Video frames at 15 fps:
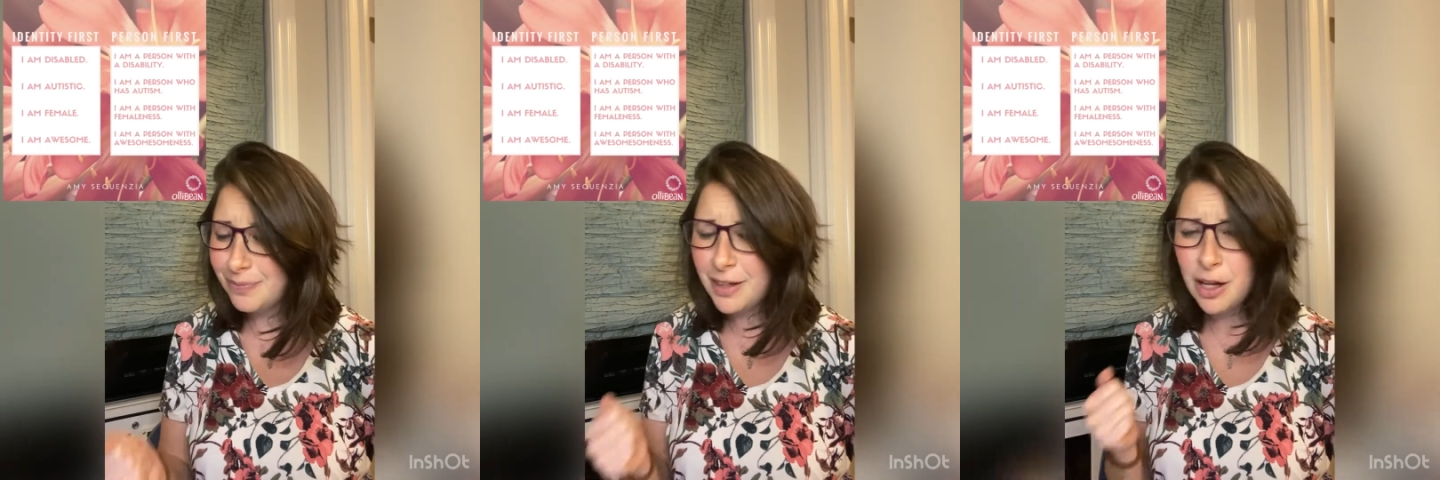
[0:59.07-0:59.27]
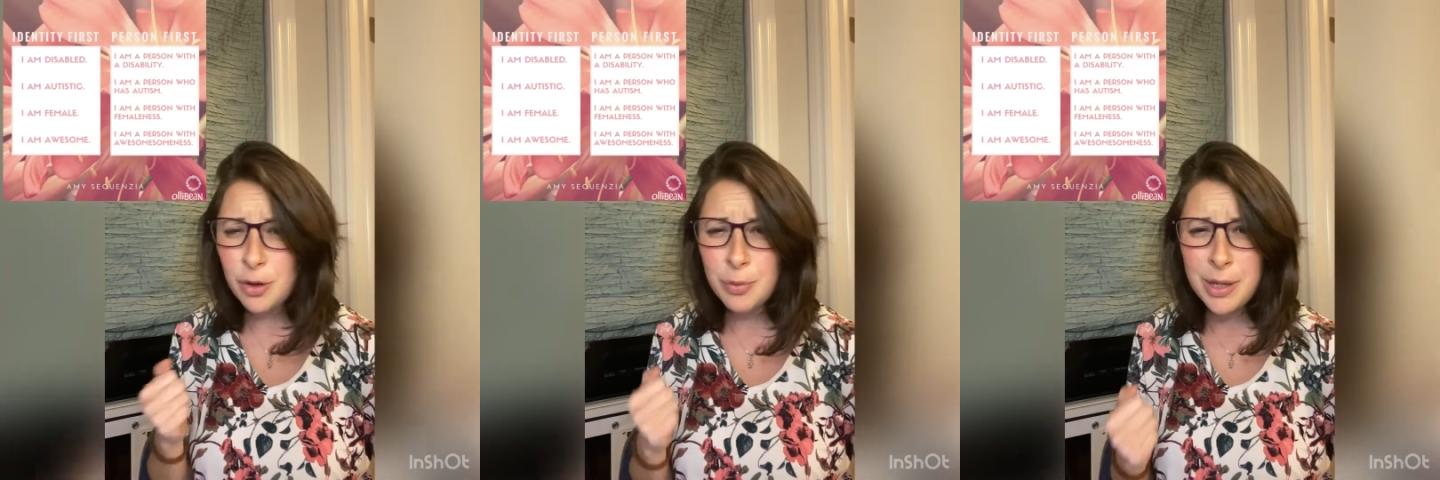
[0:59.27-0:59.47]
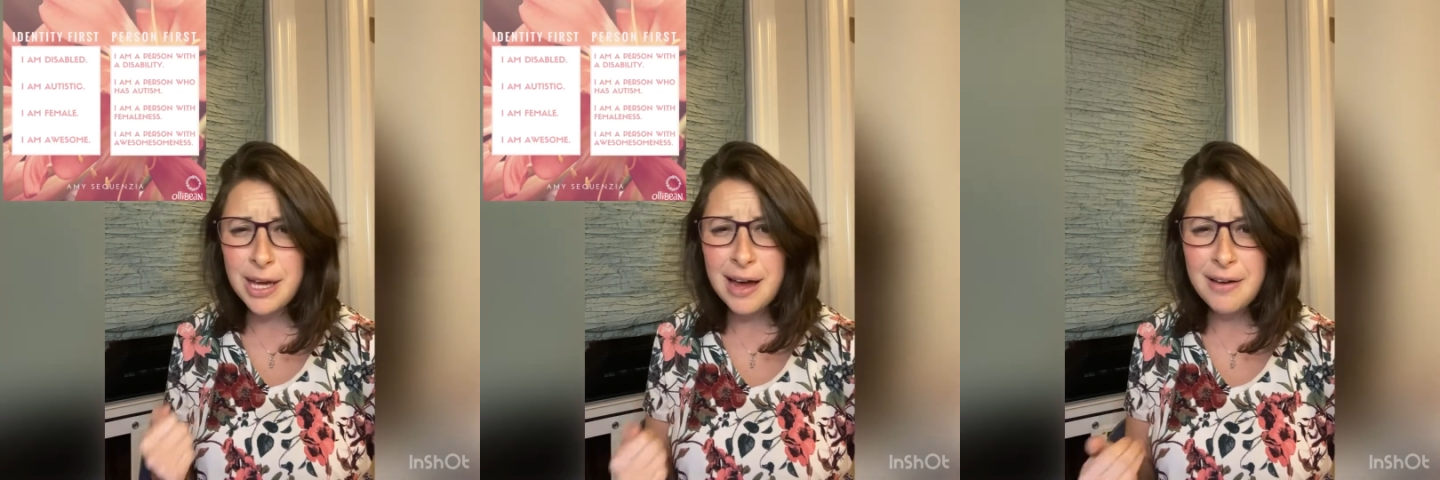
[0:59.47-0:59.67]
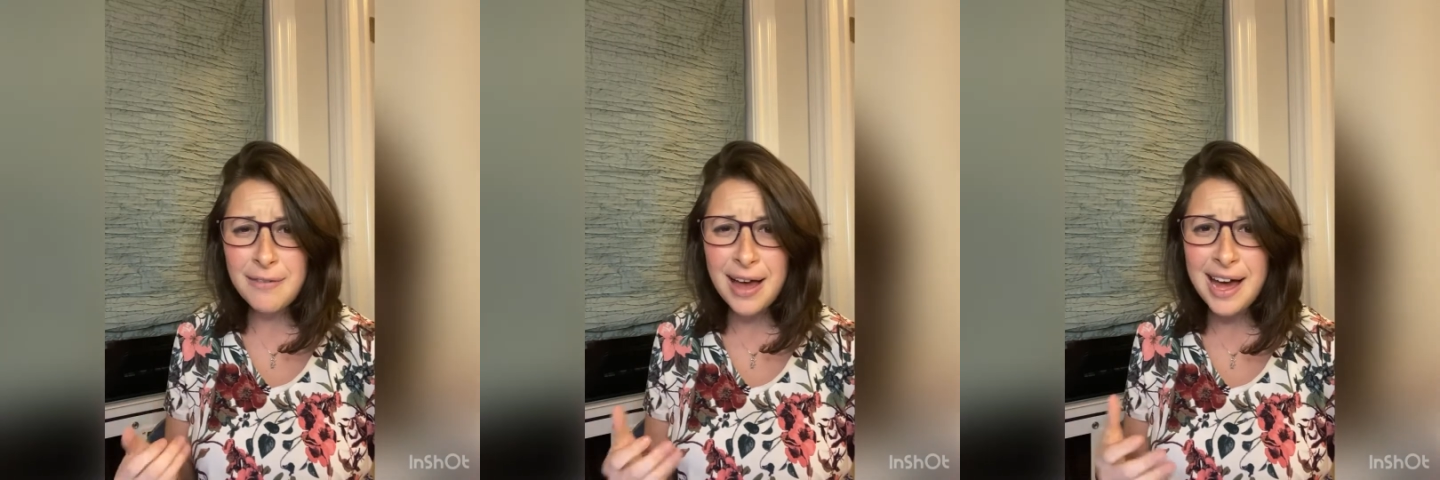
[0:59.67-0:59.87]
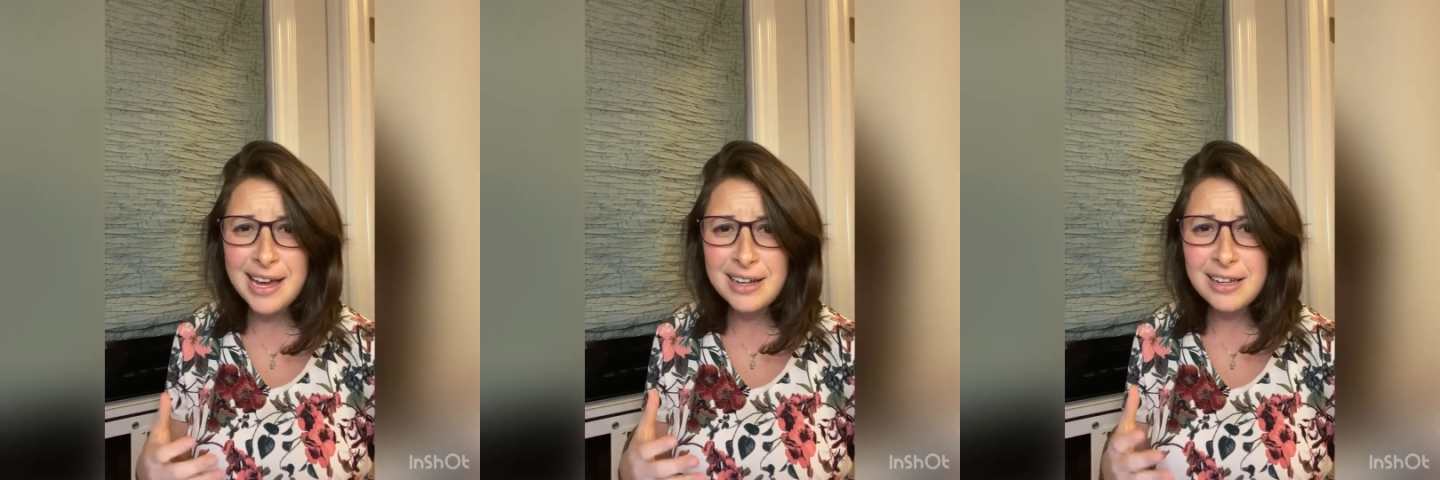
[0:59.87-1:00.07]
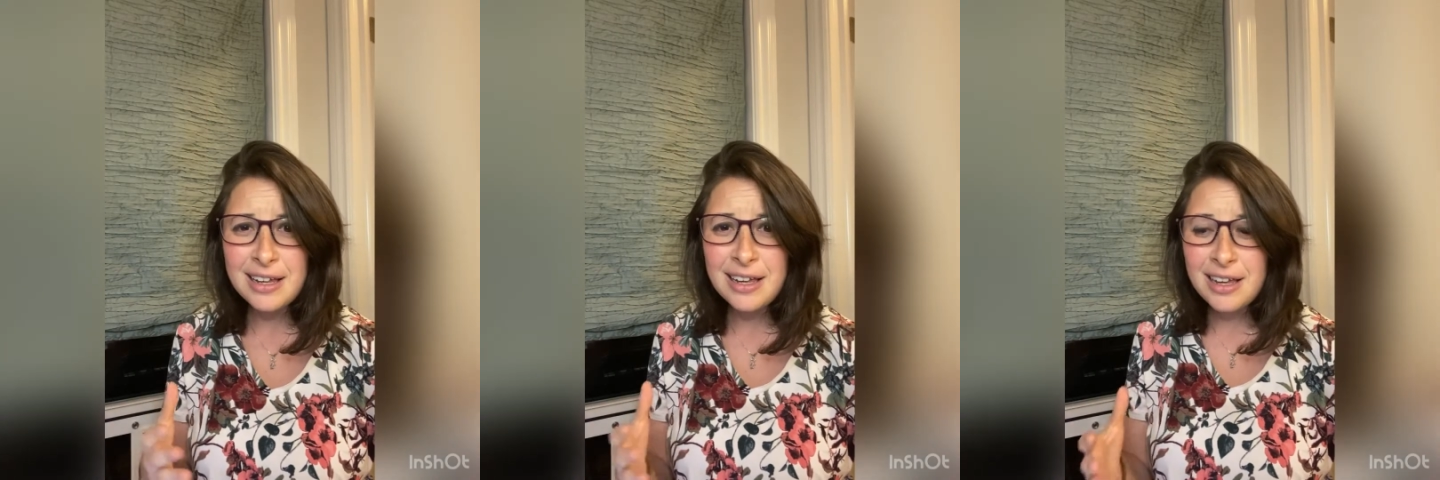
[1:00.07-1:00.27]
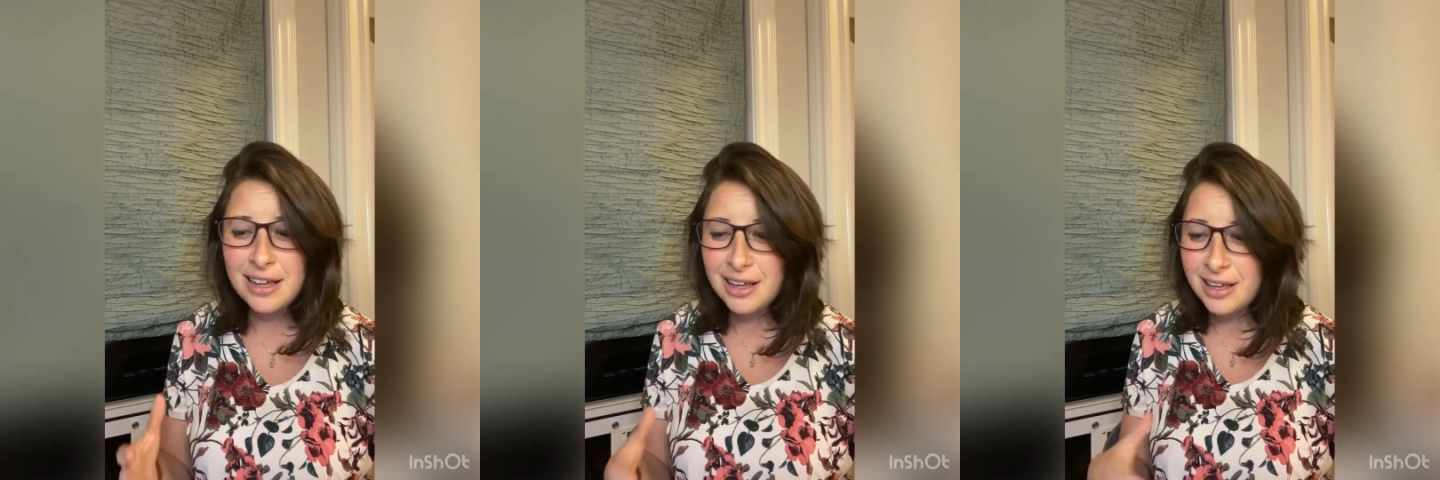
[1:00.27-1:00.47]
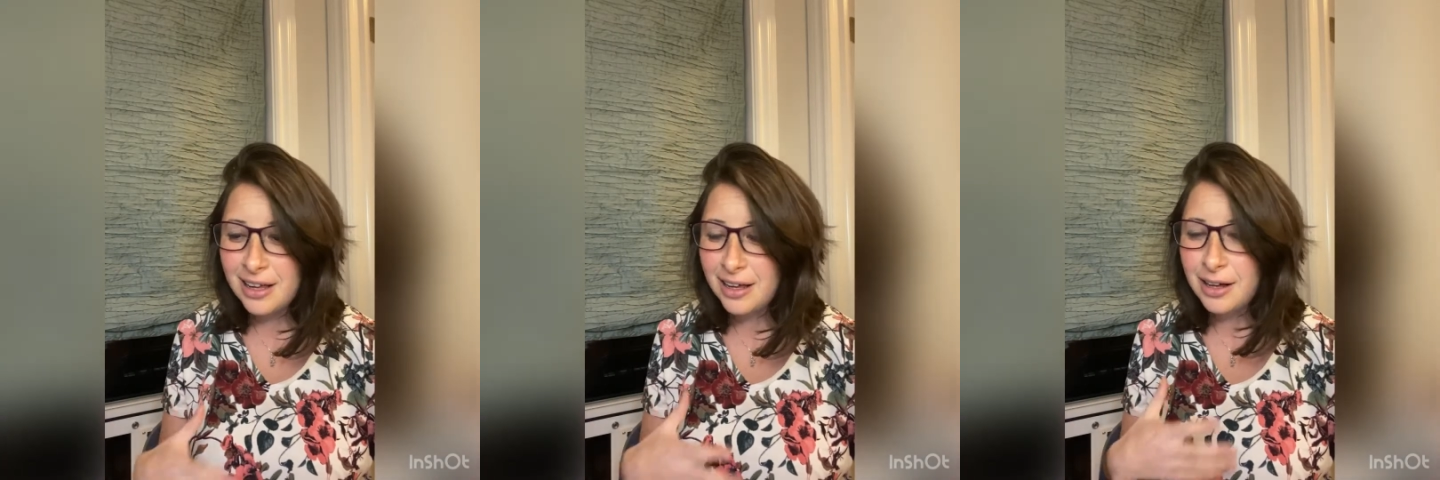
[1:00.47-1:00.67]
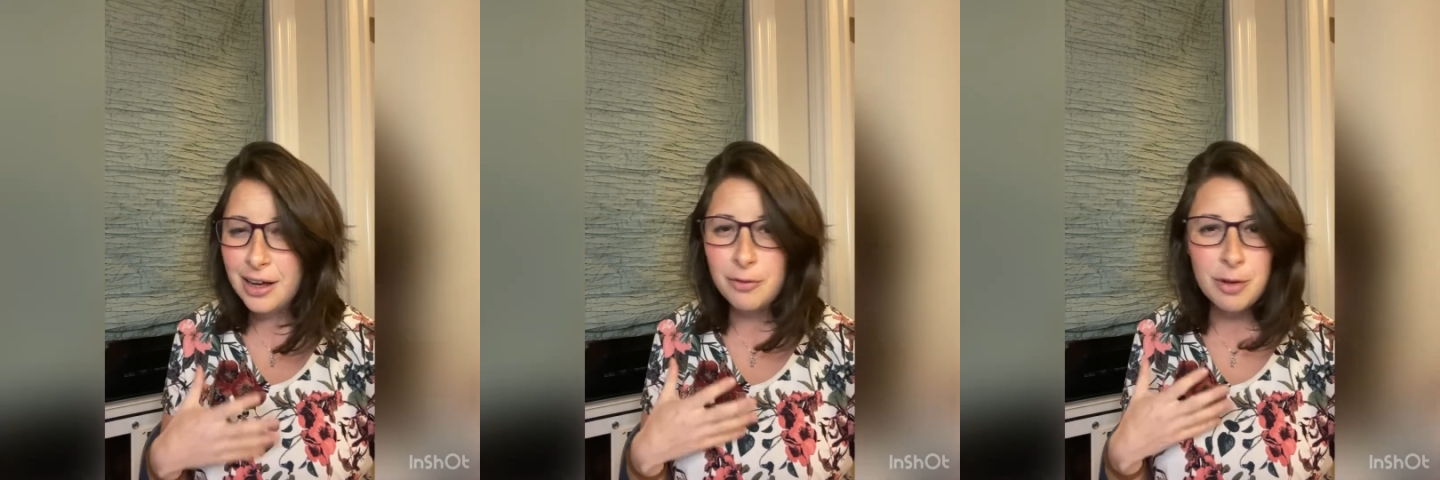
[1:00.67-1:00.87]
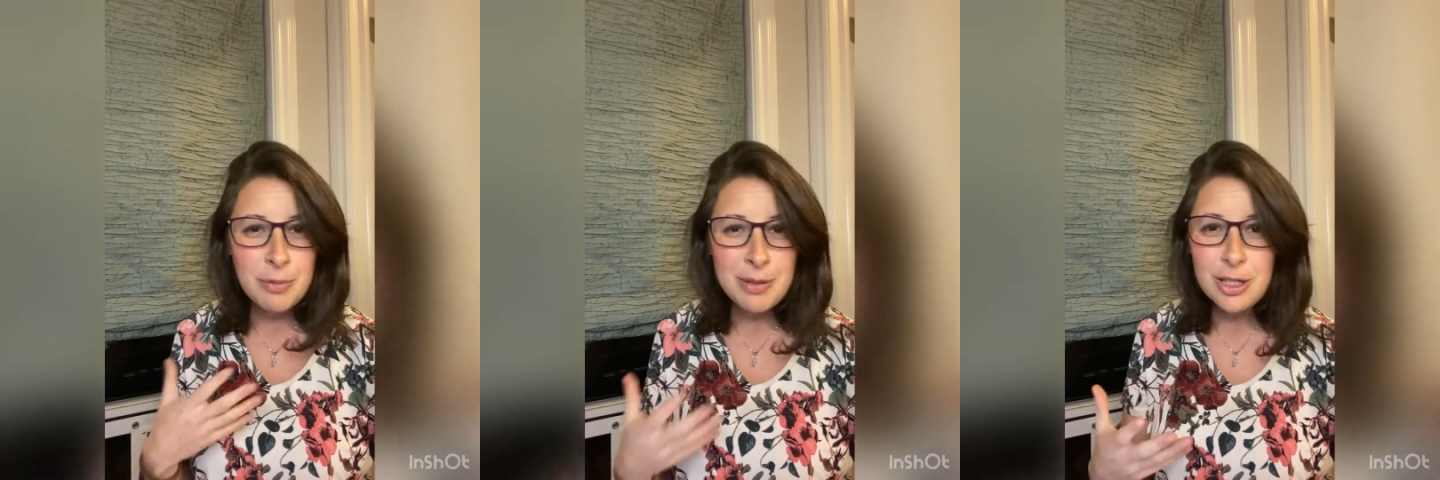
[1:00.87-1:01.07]
We have had
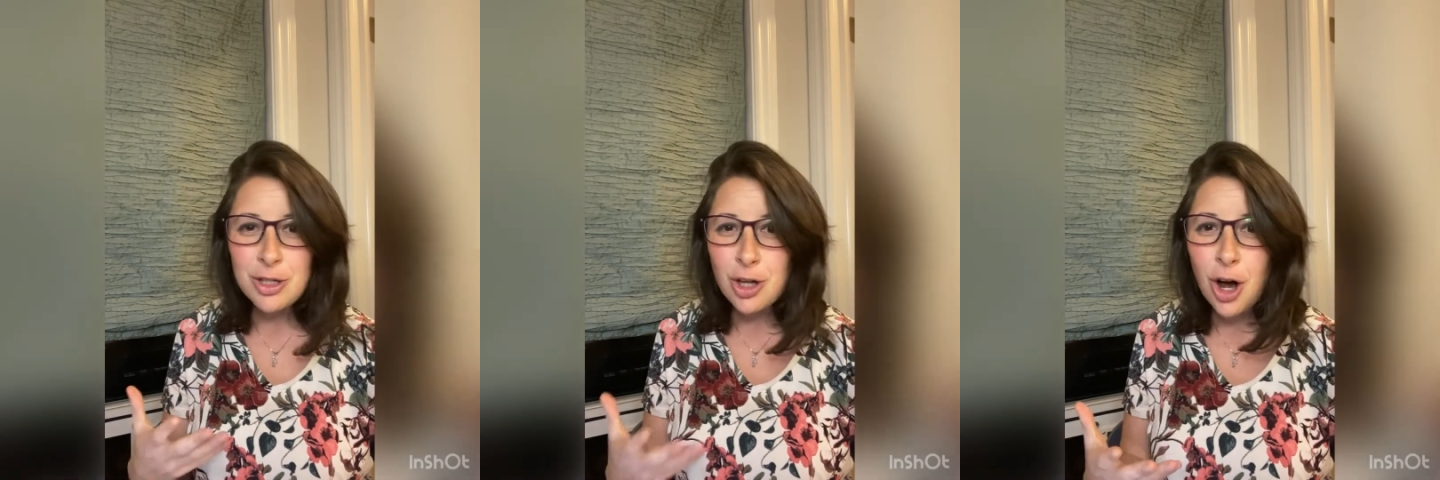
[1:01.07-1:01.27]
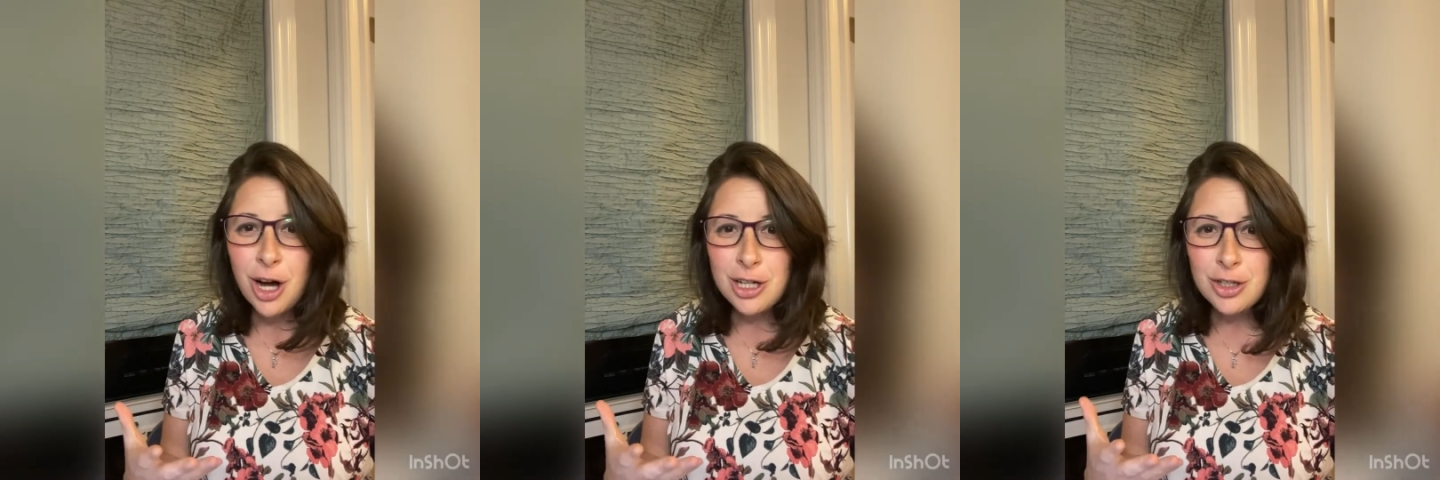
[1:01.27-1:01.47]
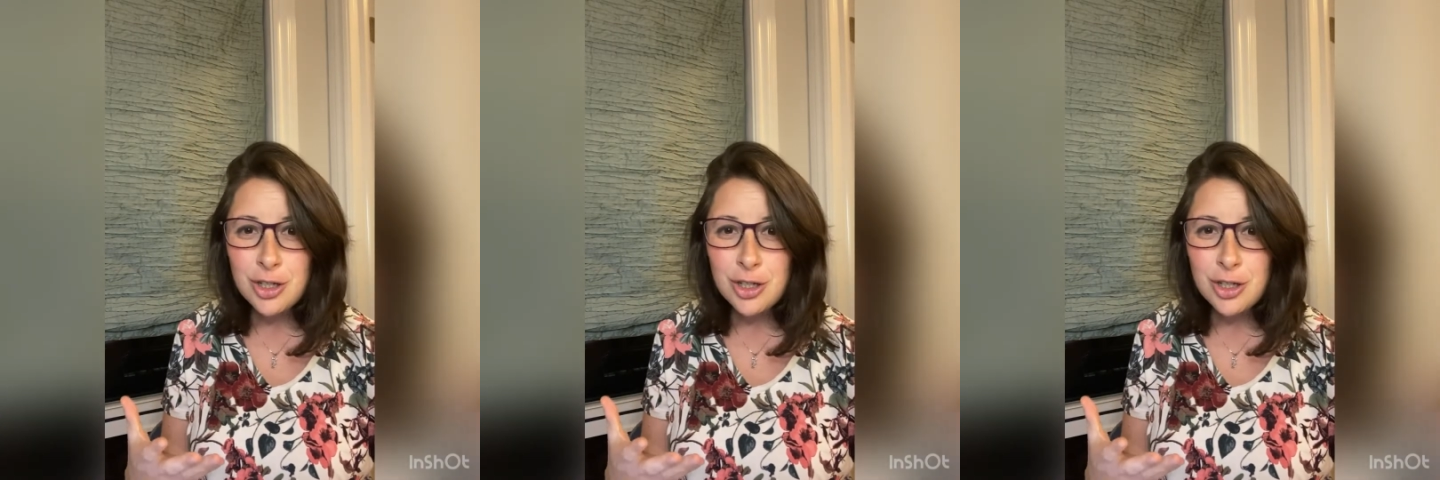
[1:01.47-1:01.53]
We've been taught